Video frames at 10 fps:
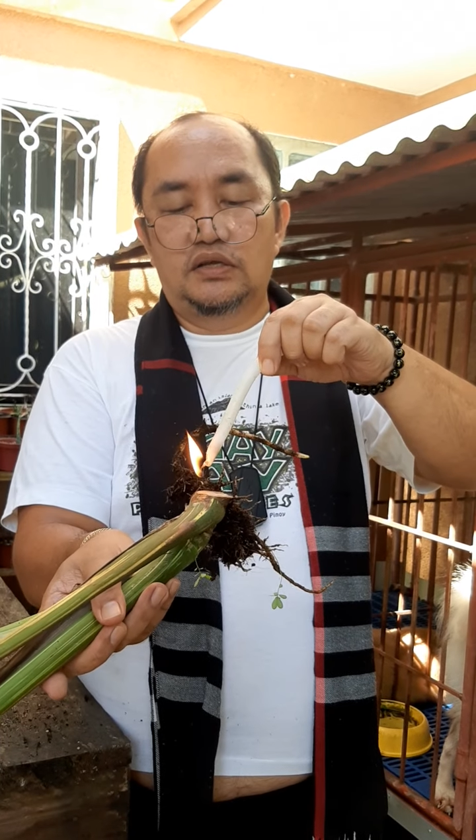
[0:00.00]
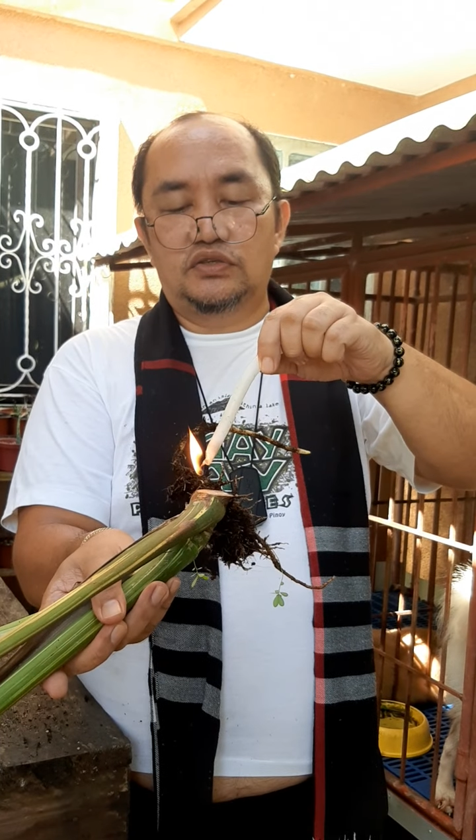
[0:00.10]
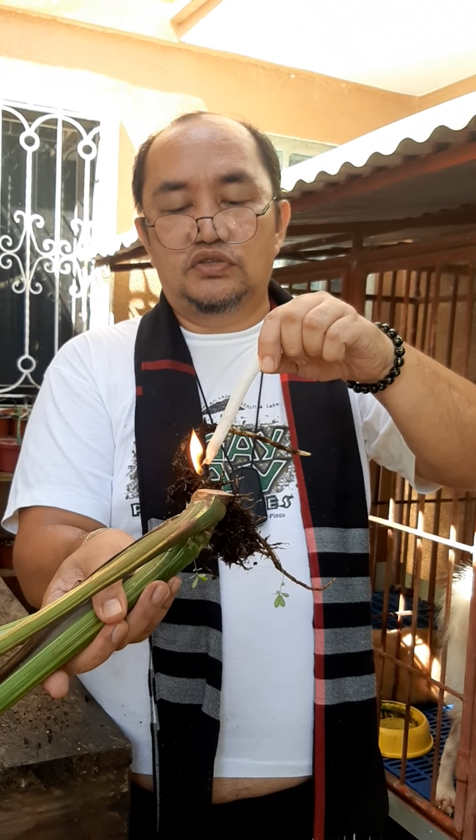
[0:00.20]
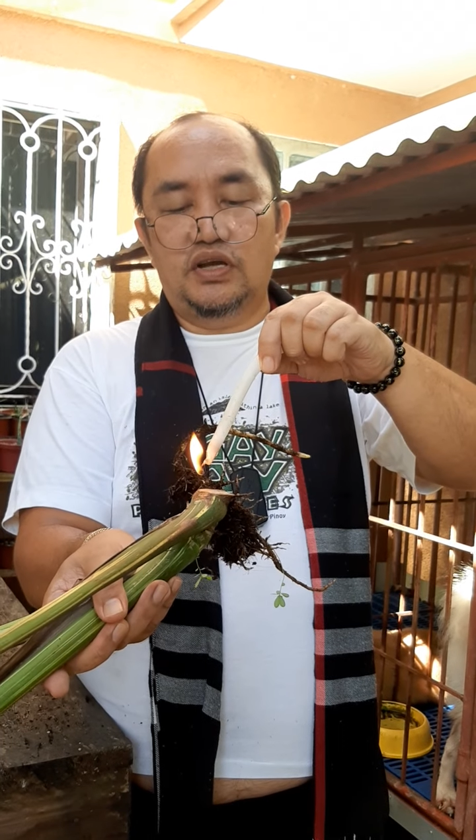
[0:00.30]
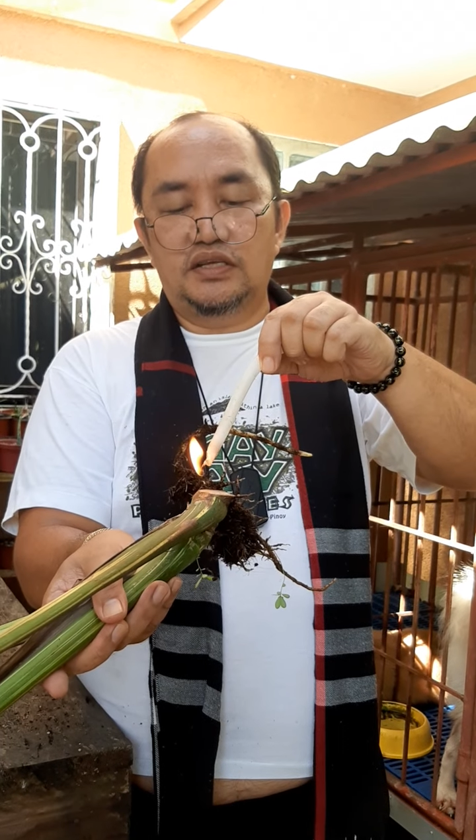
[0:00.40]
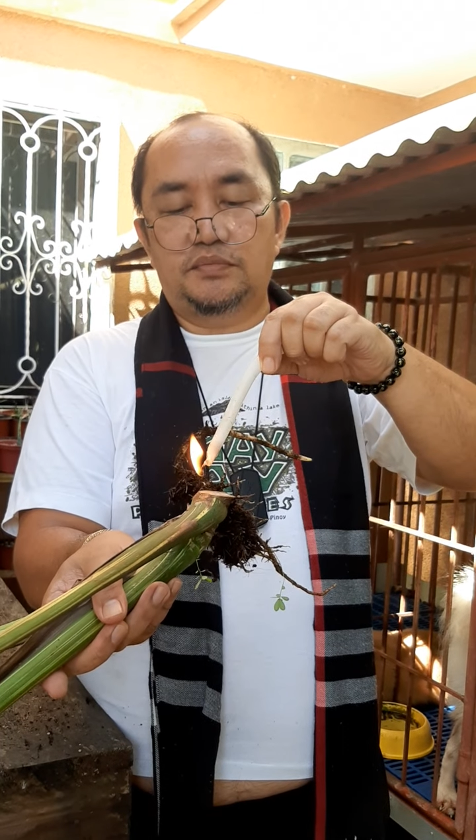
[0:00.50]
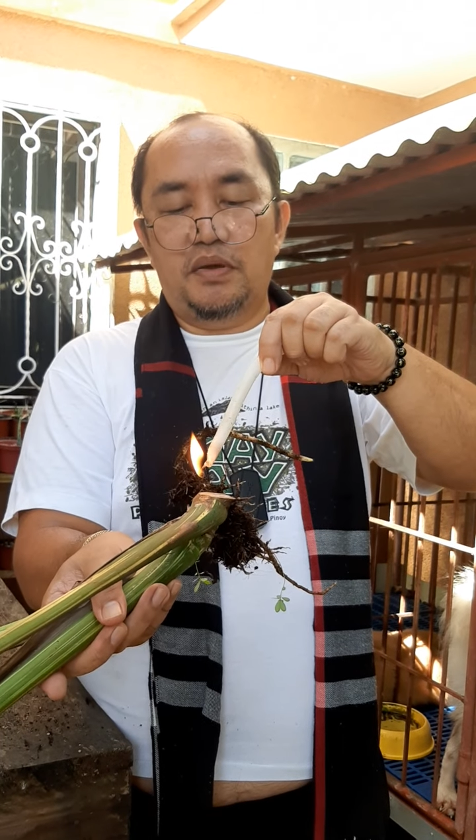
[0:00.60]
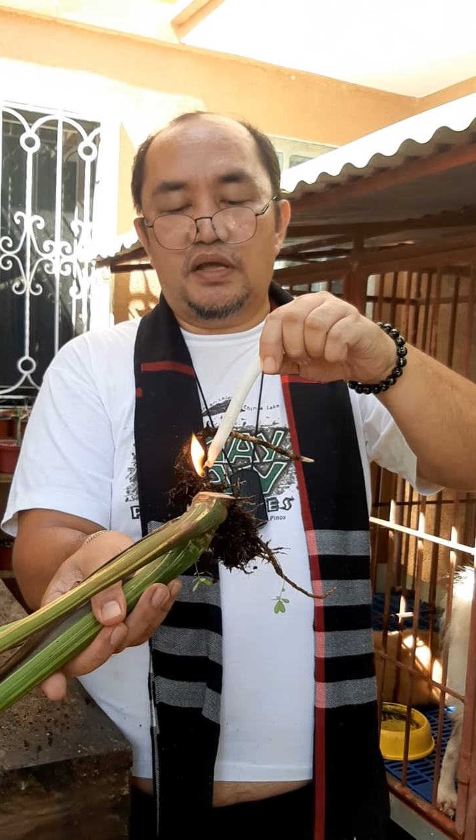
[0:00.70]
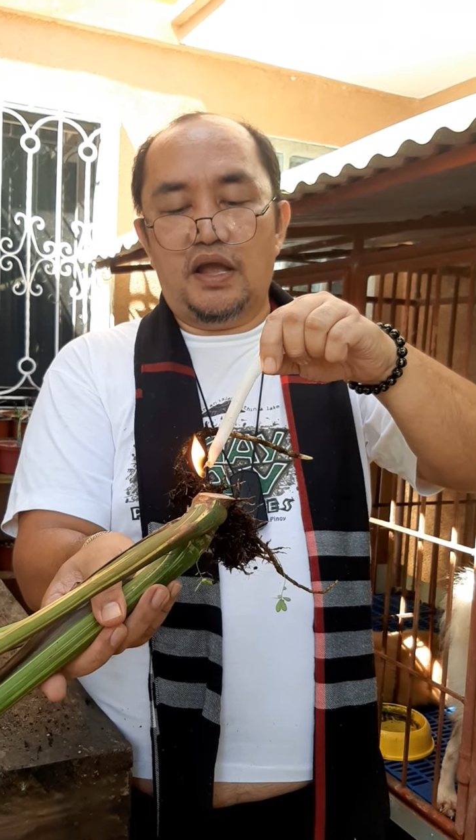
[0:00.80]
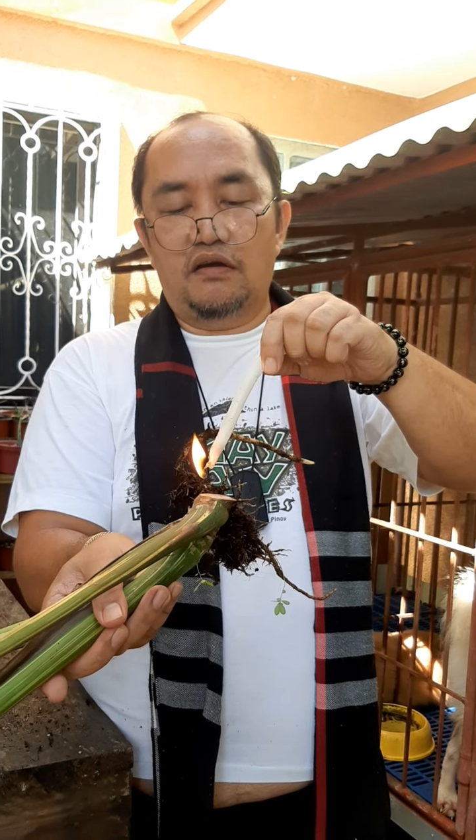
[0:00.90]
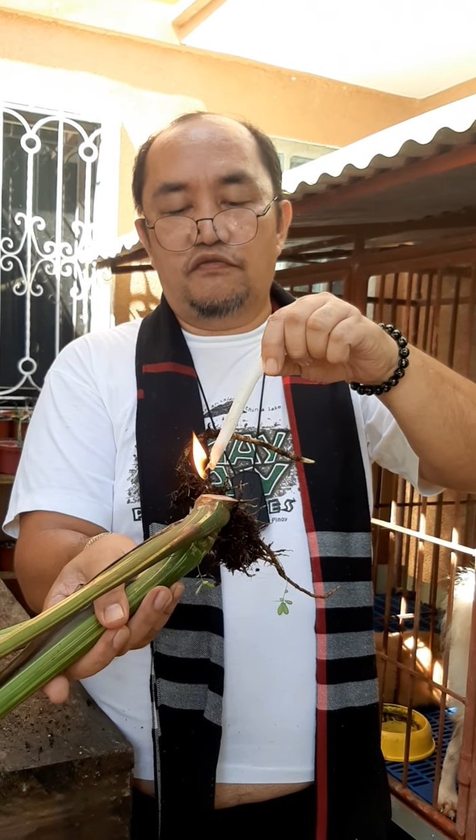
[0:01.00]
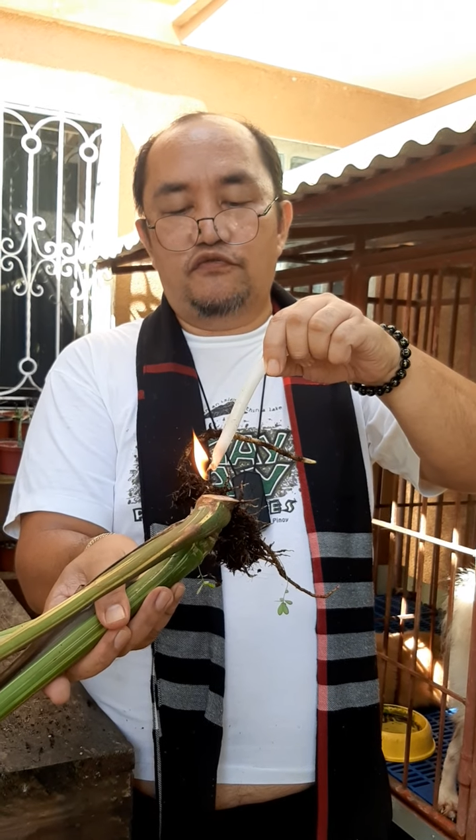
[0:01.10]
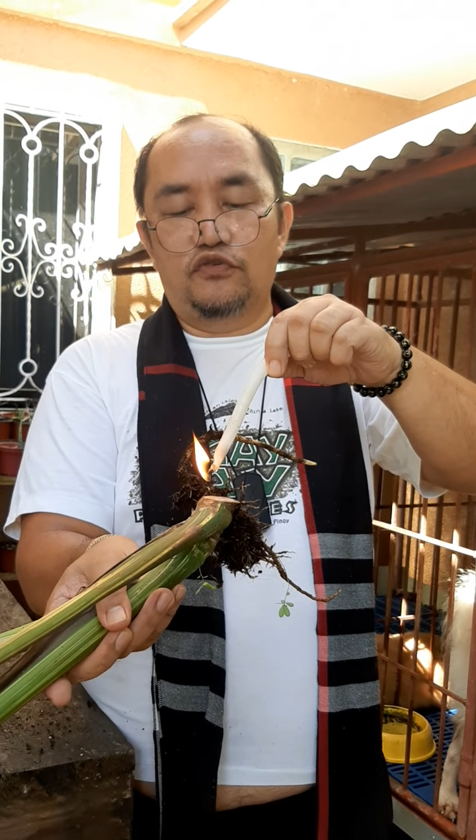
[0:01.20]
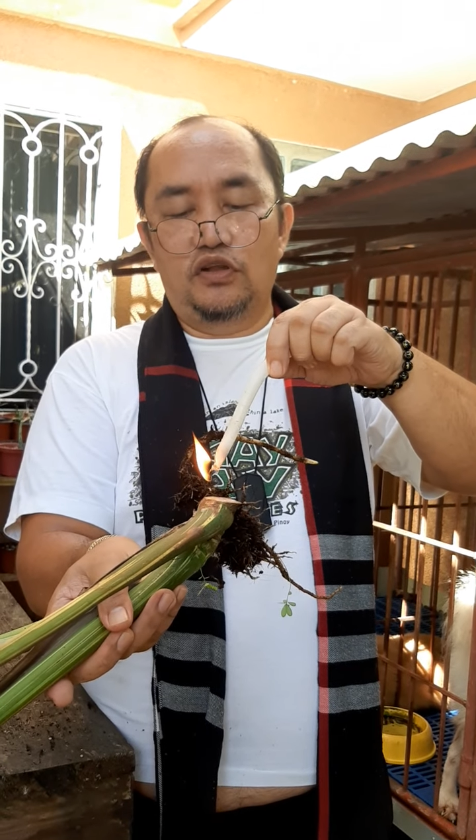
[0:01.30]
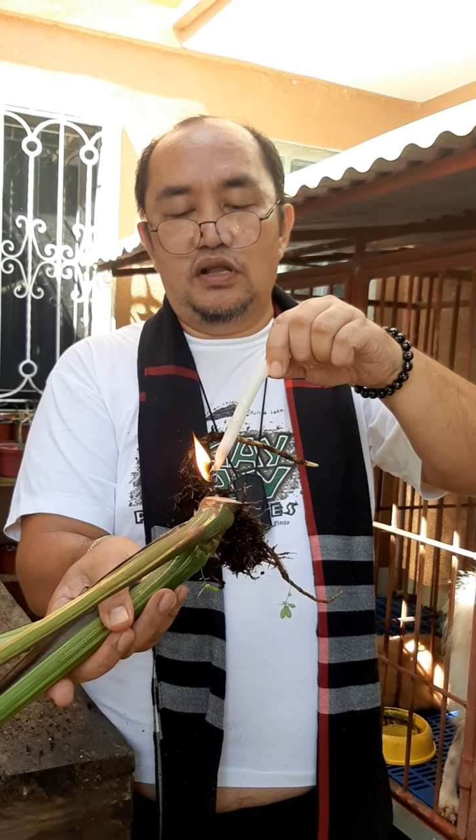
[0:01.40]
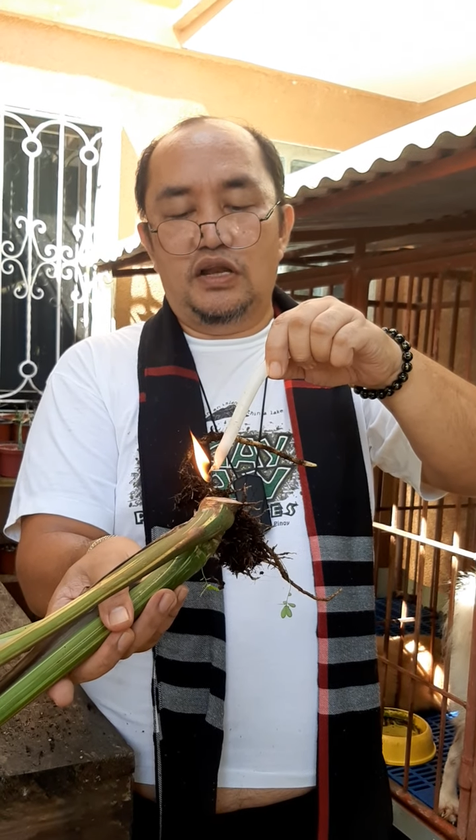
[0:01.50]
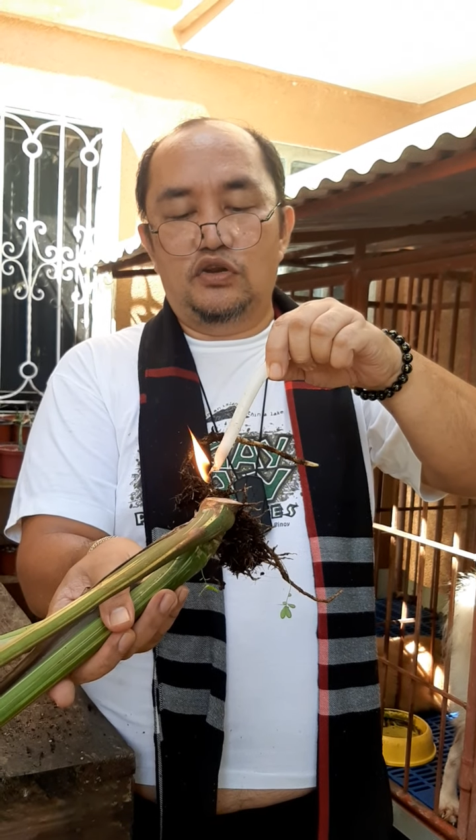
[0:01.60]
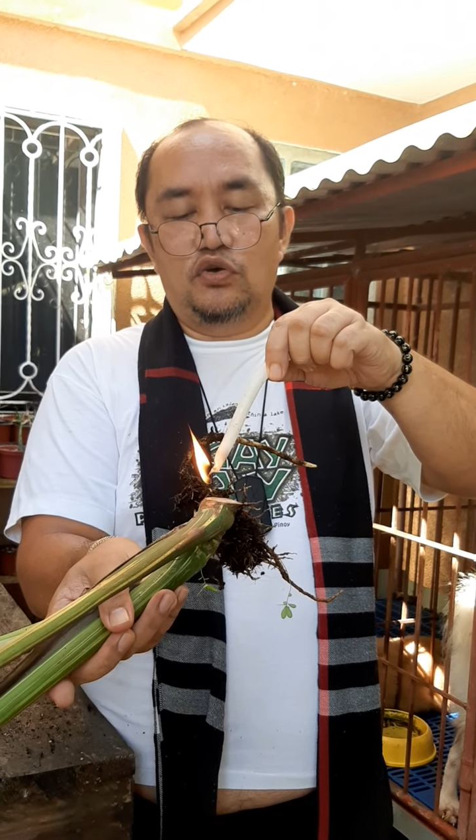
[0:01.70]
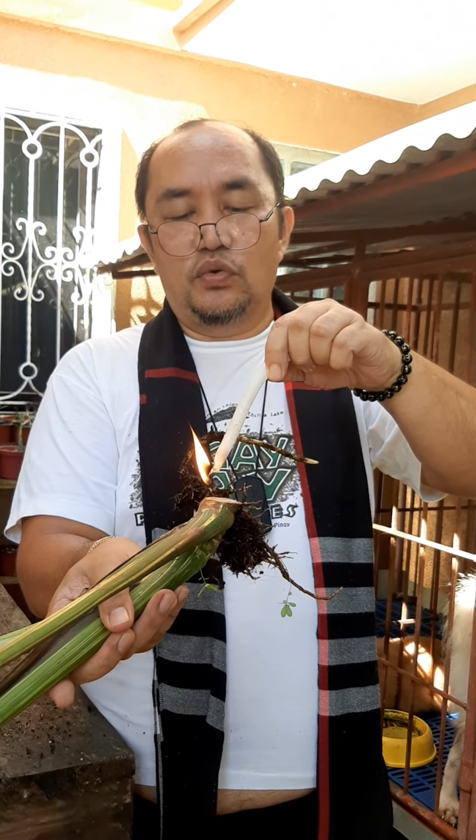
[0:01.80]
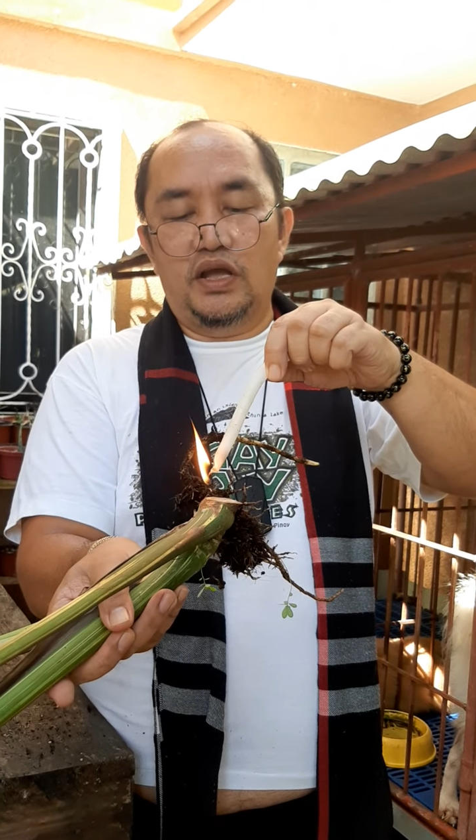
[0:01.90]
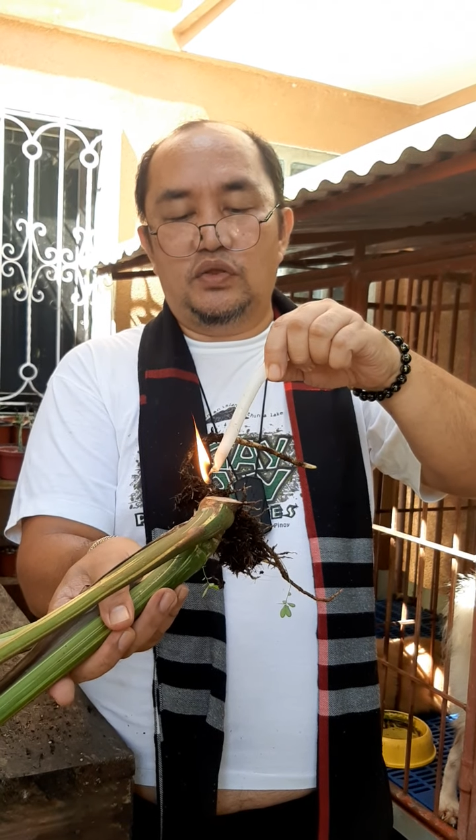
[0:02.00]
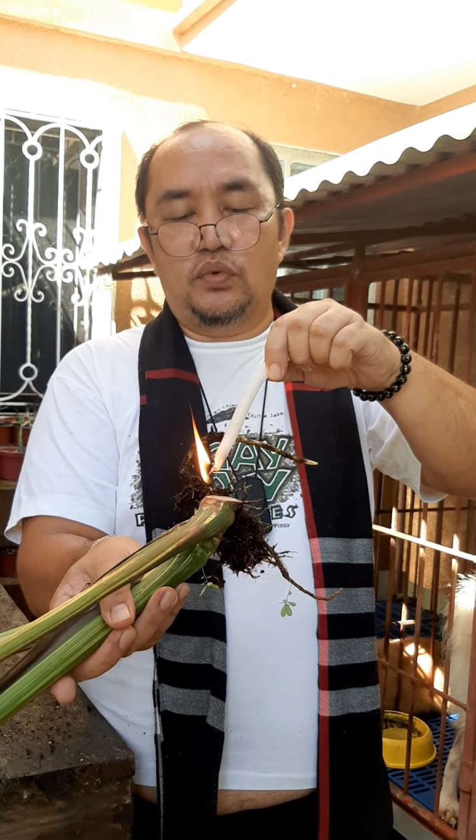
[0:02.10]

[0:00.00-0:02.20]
So just be careful and do it